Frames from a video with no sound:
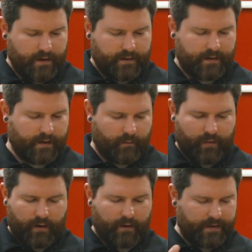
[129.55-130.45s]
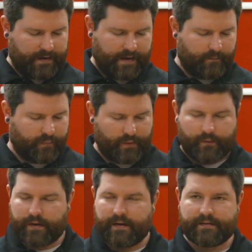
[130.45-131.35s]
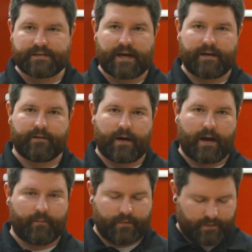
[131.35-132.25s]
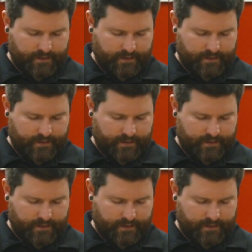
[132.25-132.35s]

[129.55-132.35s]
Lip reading: you get a ball that got broken inside your hopper,